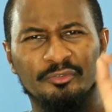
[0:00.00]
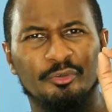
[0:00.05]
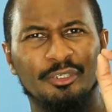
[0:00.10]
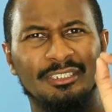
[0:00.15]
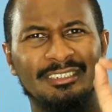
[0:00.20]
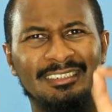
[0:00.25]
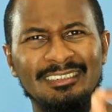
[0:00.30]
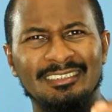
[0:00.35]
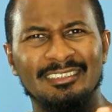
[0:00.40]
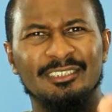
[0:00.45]
for
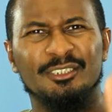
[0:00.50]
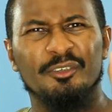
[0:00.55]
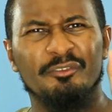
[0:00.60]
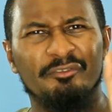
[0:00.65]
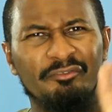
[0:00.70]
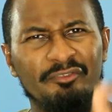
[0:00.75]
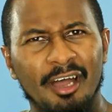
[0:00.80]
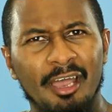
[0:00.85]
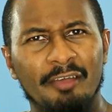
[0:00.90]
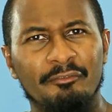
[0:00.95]
a distance of
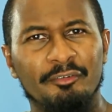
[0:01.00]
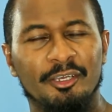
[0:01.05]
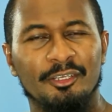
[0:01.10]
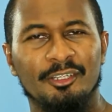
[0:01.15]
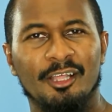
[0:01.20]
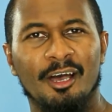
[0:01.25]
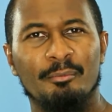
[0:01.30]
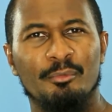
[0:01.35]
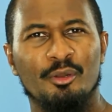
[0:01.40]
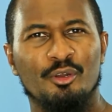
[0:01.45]
5
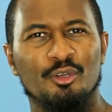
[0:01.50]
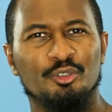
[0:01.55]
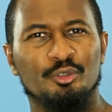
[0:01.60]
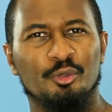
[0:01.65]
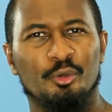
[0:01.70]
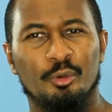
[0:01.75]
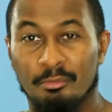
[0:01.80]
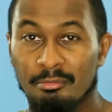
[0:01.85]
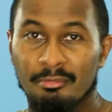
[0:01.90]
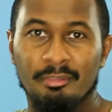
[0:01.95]
kilometers
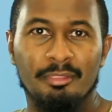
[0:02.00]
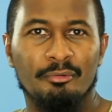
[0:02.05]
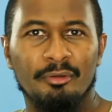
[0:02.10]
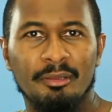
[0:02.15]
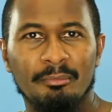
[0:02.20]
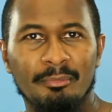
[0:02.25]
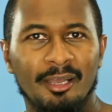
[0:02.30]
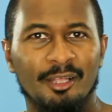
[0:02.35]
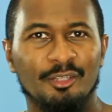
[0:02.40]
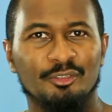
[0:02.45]
or
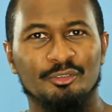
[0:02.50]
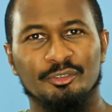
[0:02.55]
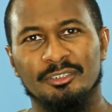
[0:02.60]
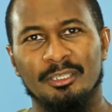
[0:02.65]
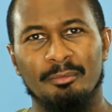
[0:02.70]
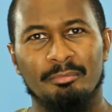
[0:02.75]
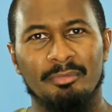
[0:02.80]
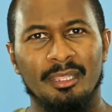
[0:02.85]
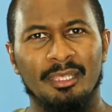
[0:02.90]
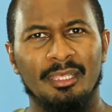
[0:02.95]
3 miles or
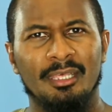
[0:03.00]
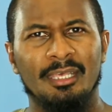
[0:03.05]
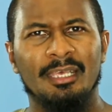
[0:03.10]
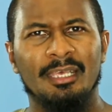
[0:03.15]
something.